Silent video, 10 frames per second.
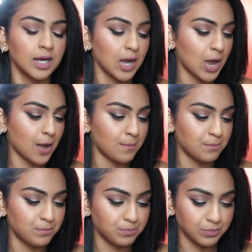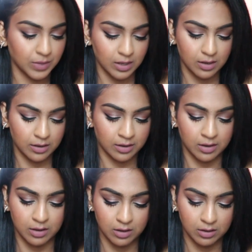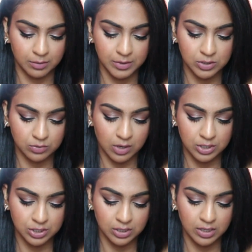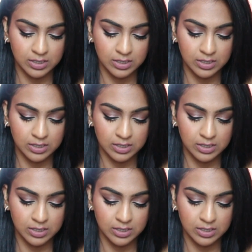let me swatch it.